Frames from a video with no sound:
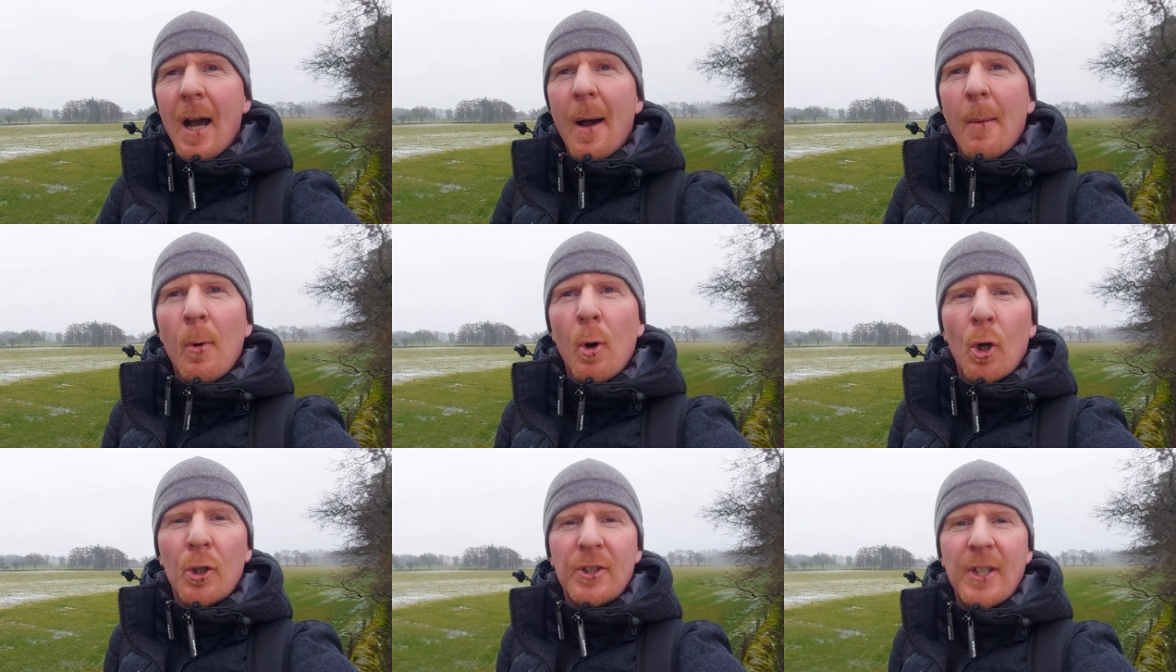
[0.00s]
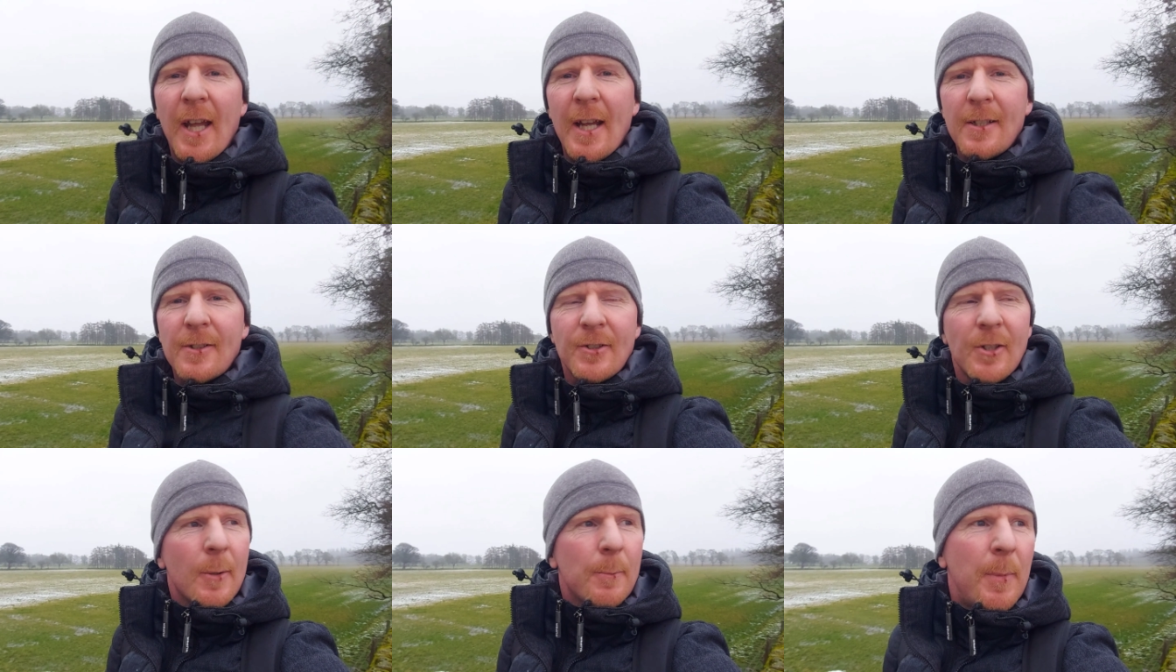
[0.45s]
a more
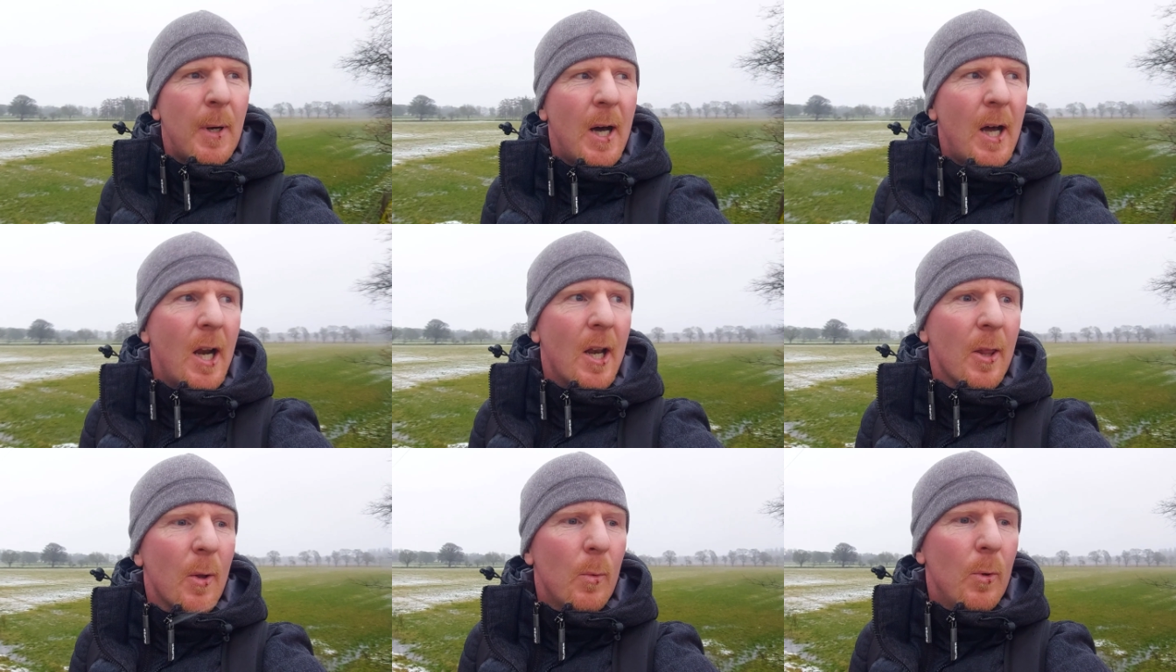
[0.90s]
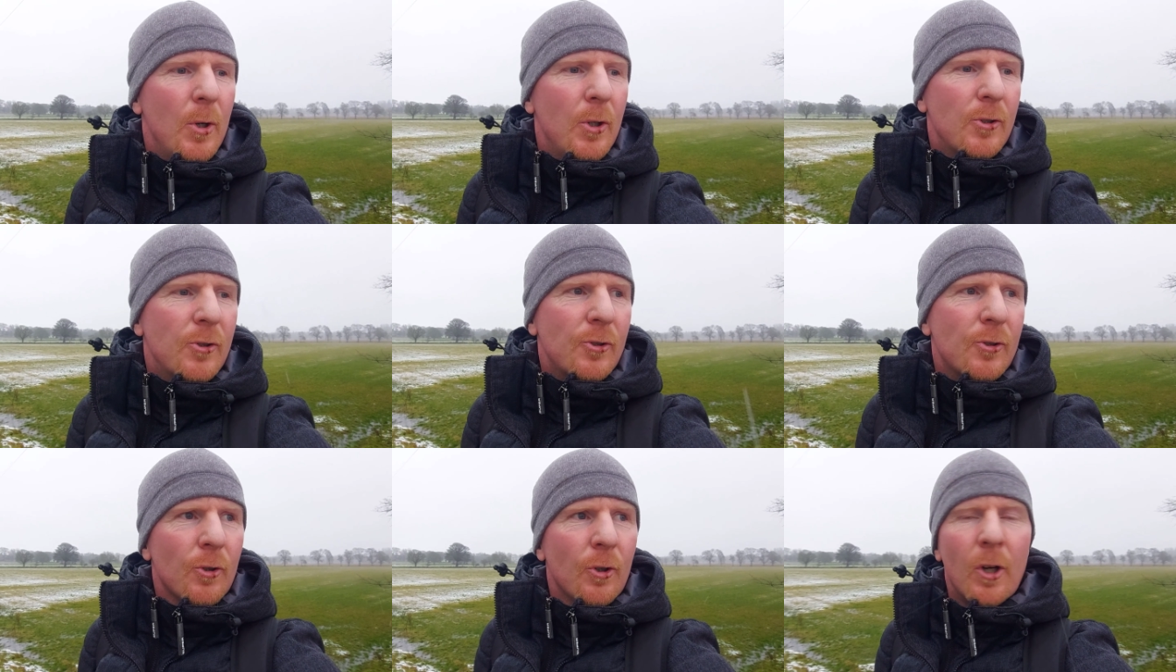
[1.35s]
denser part of the
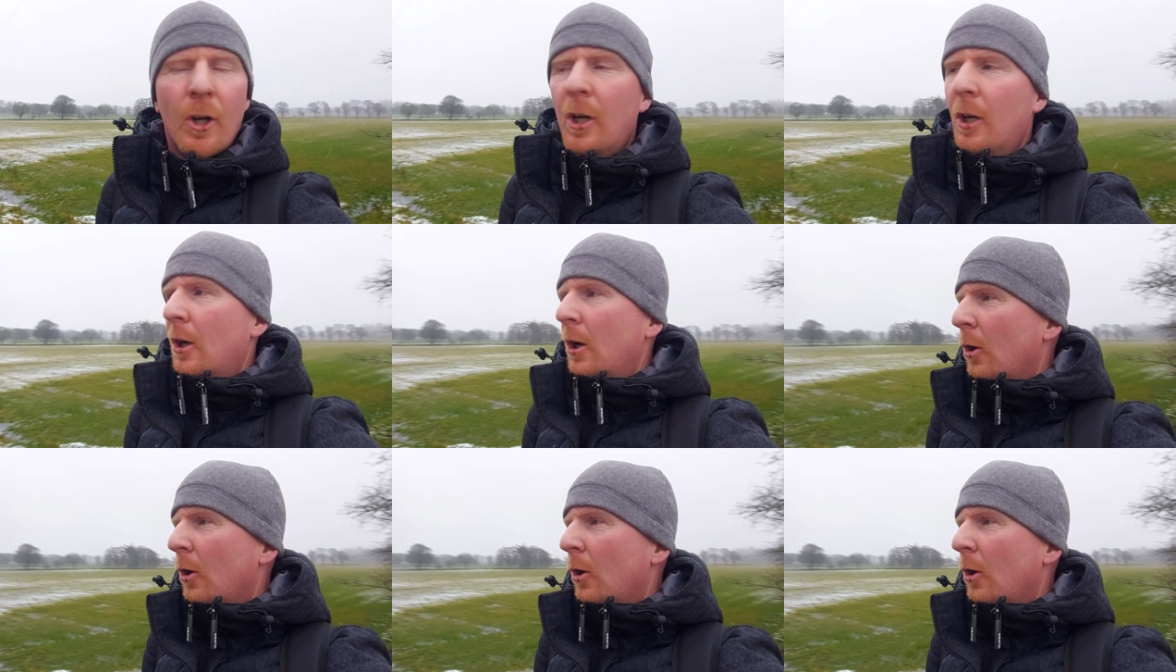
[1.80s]
woods, so